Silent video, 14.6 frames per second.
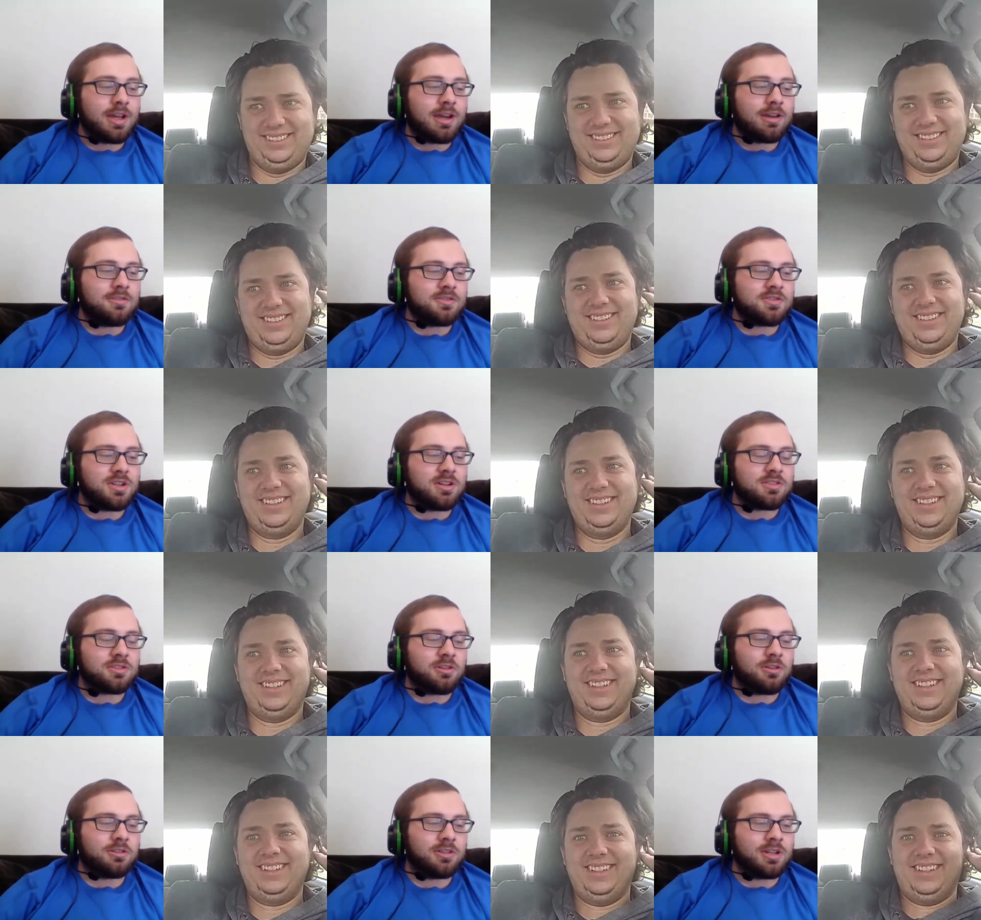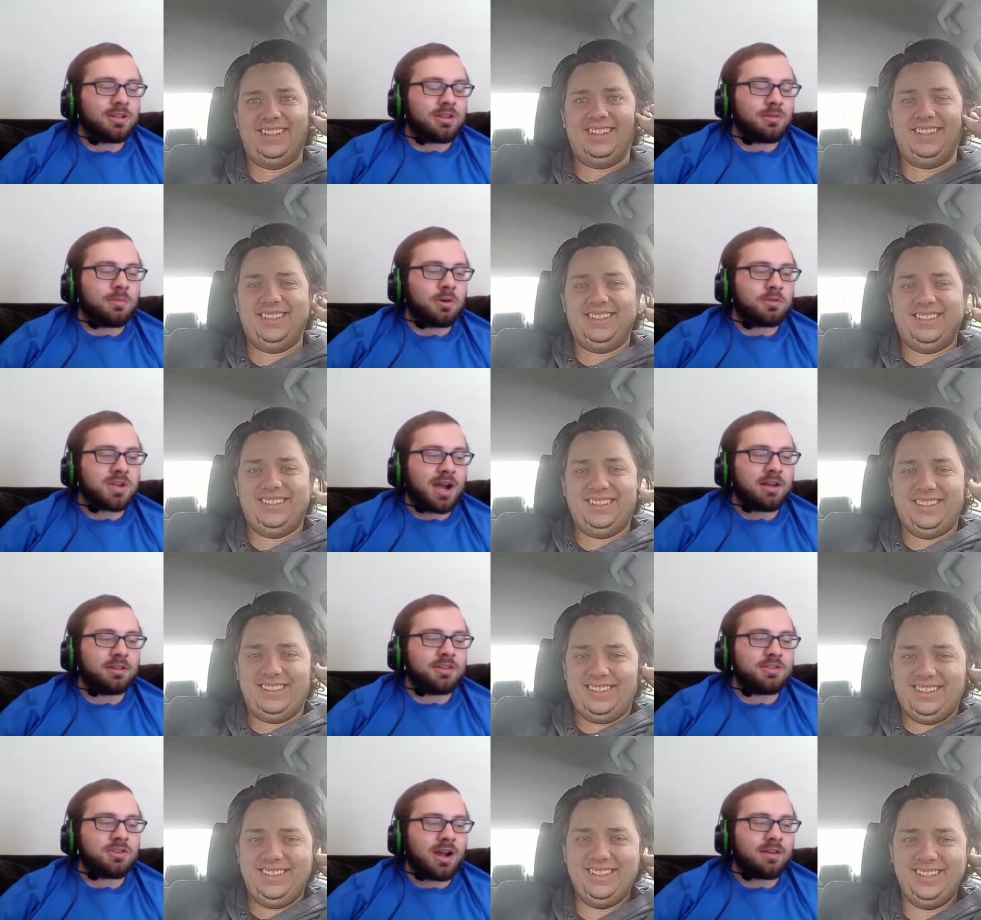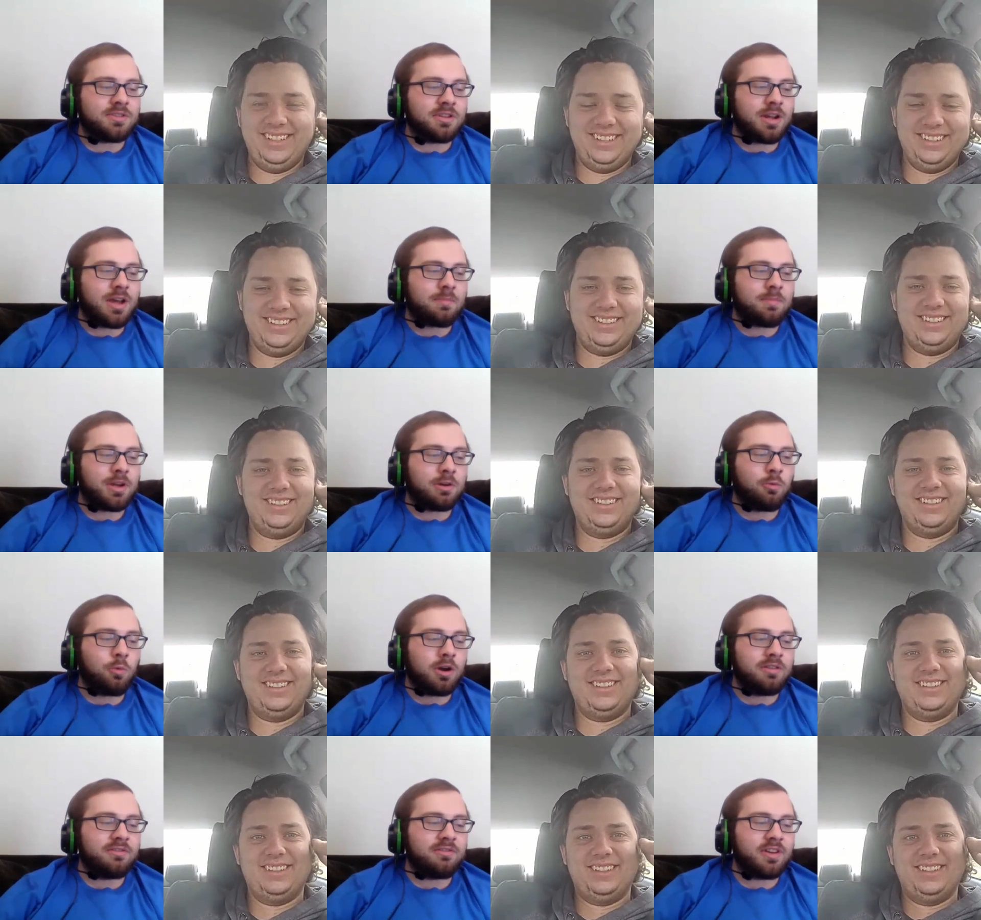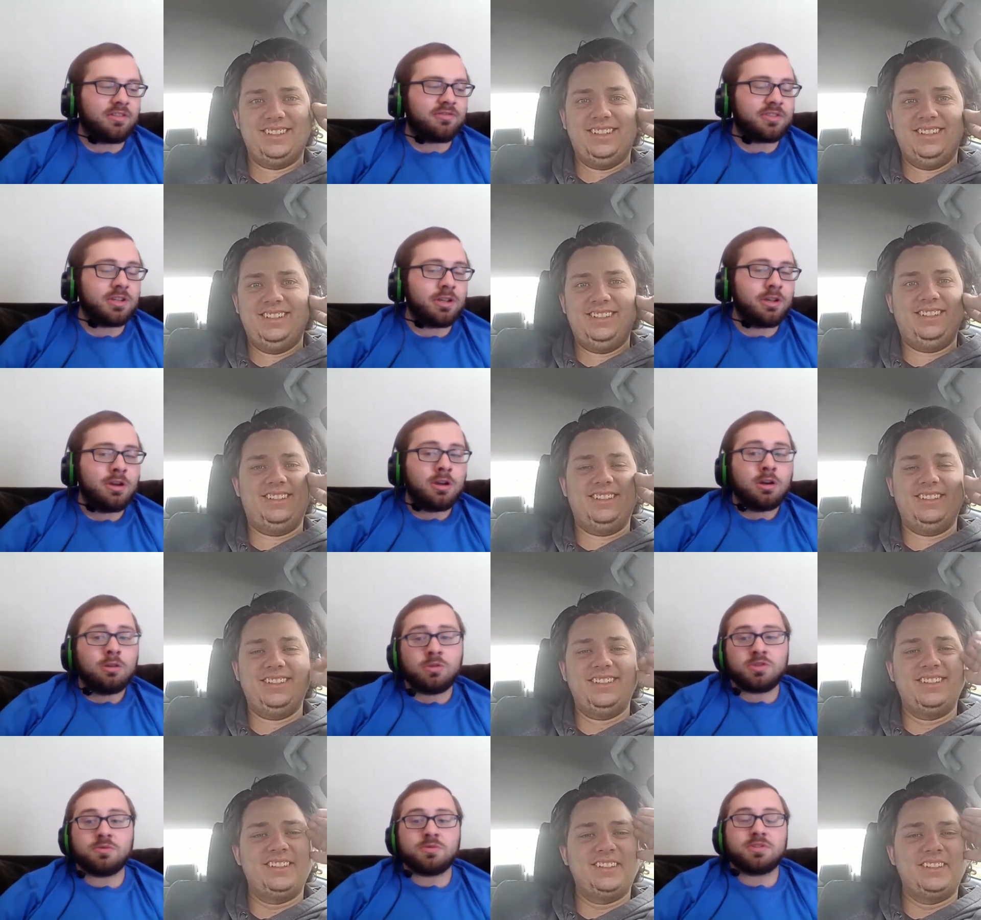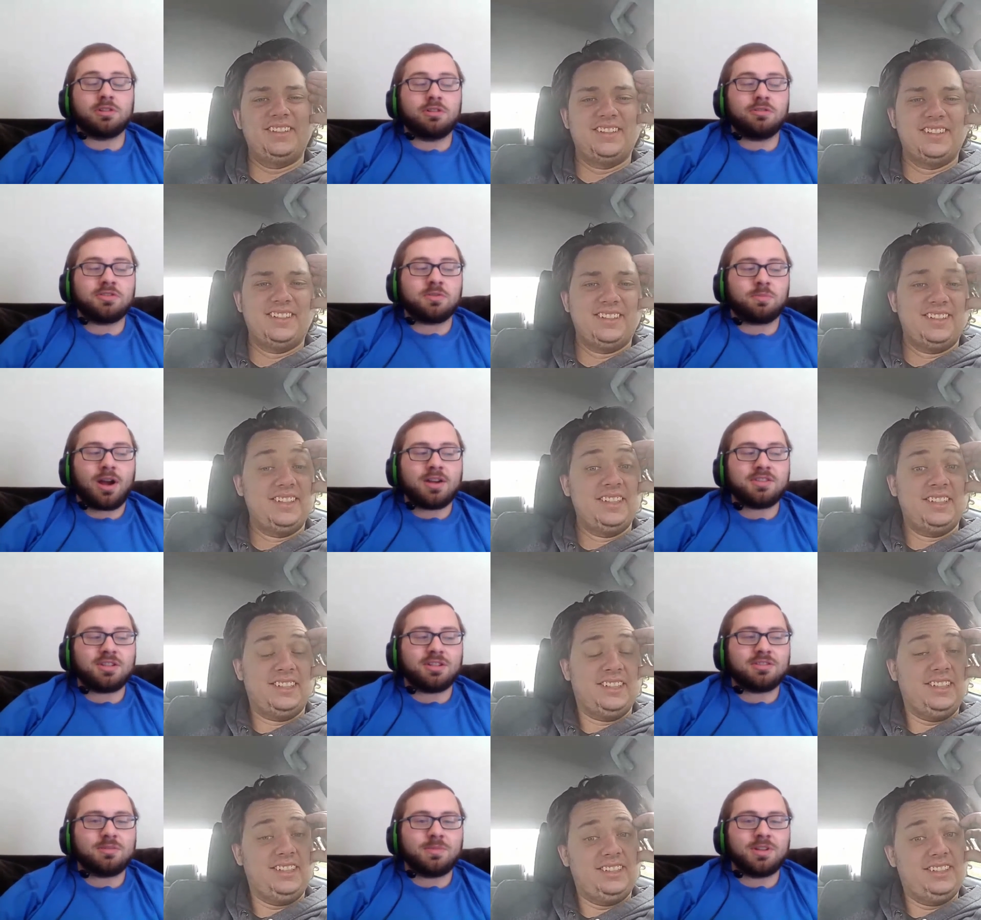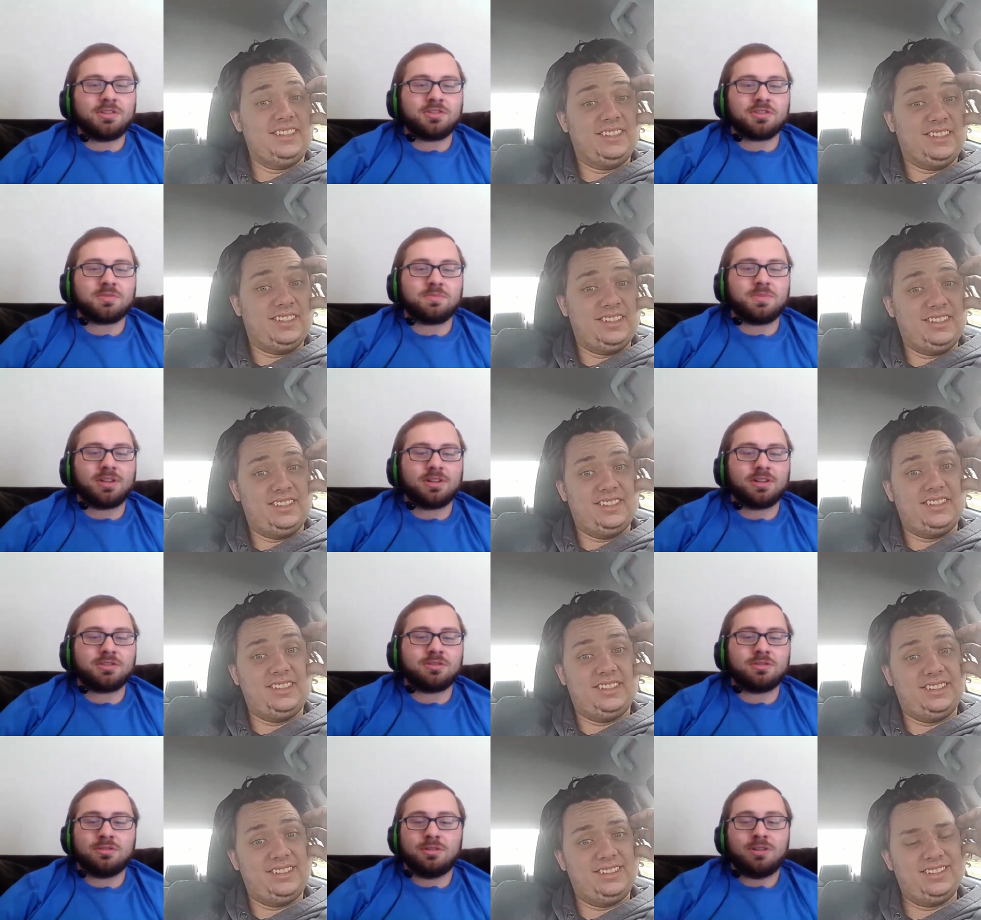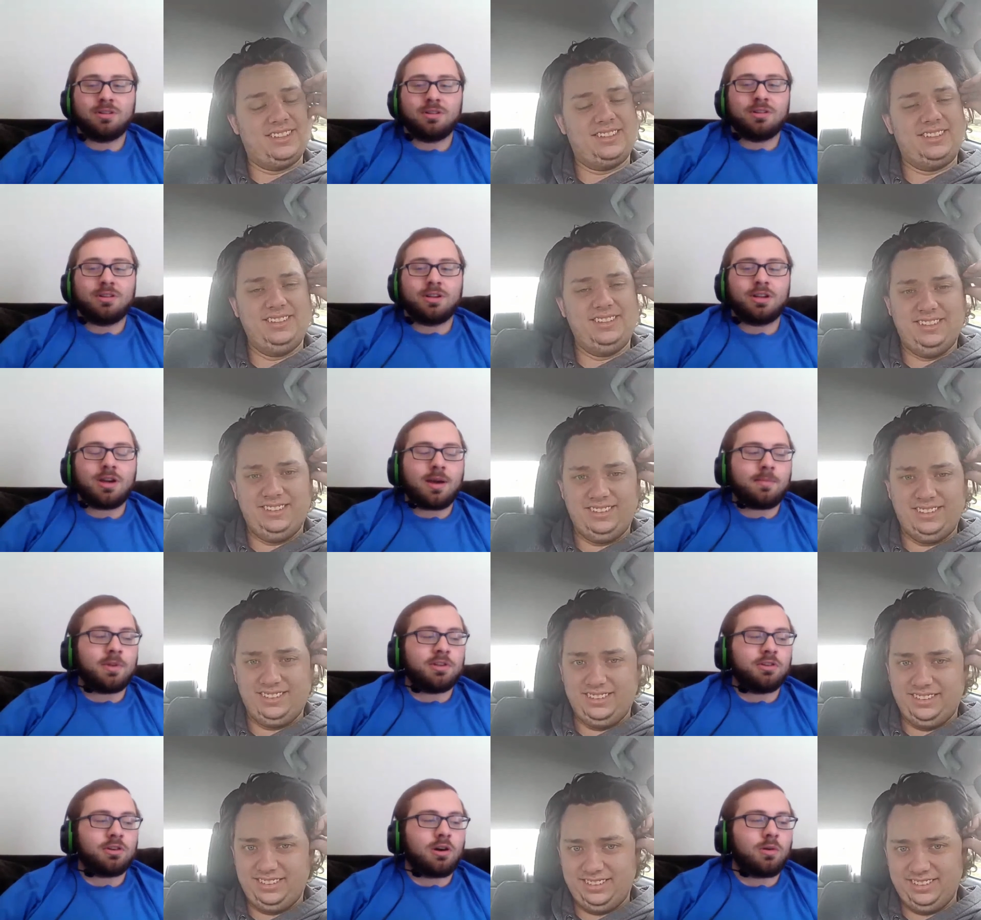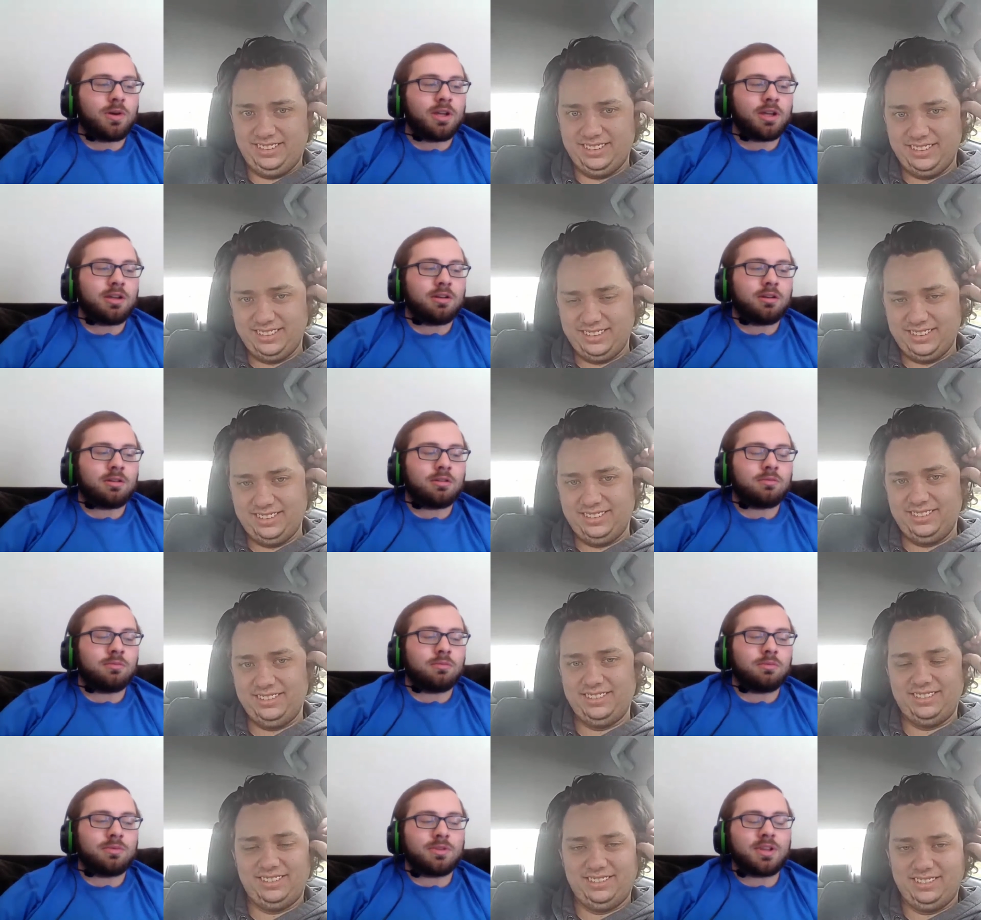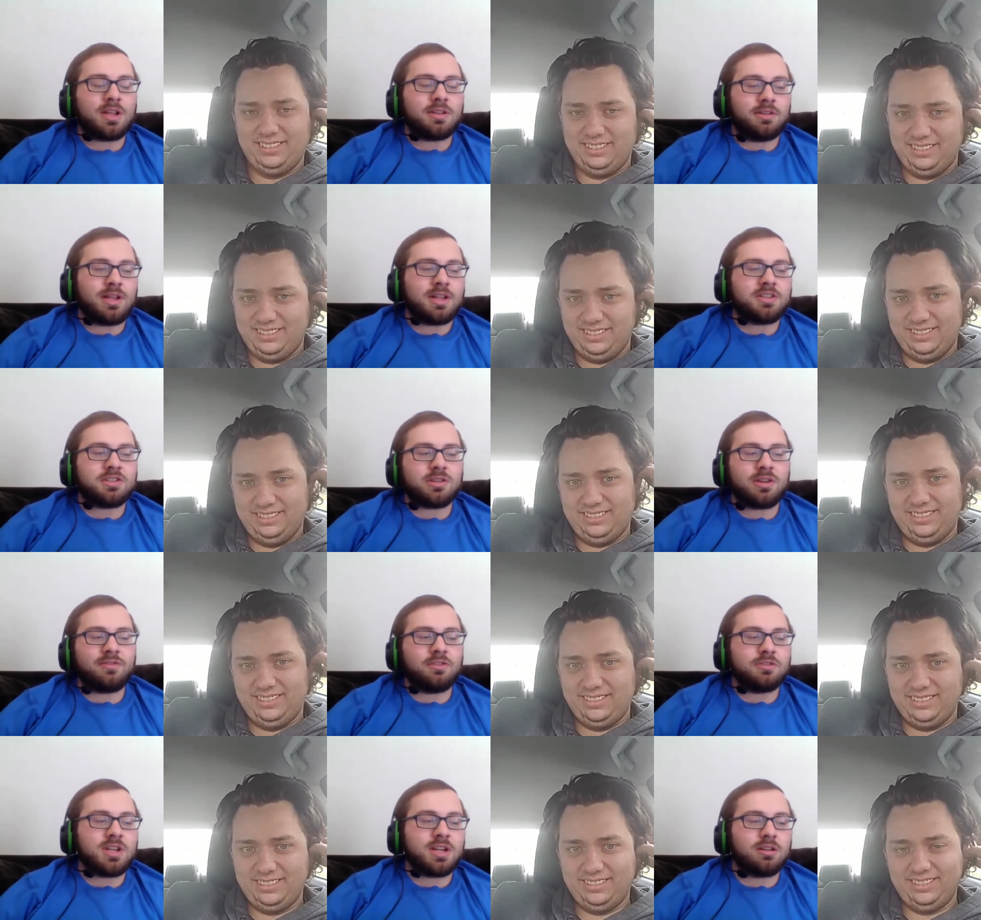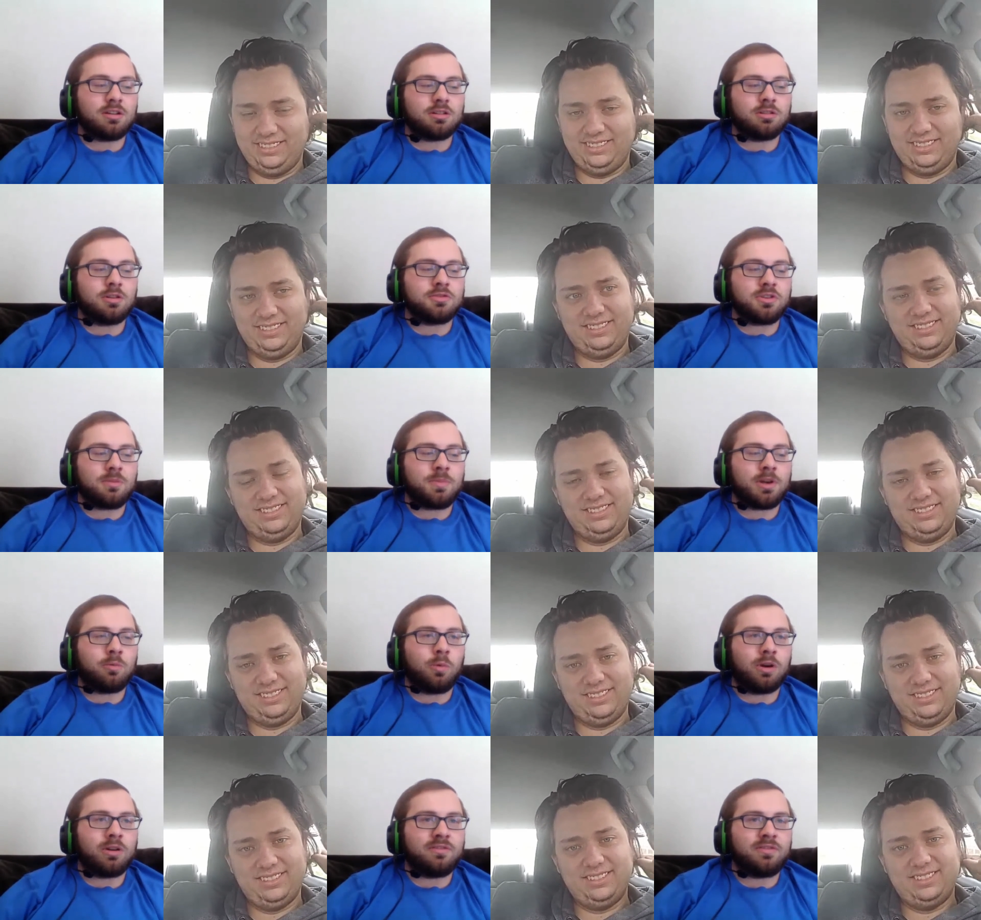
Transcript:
Speaker 1: Nick Anderson is currently the most highly drafted at pick 150, which was a little surprising to me just because, I mean, you're going in. That's if you're taking a closer at pick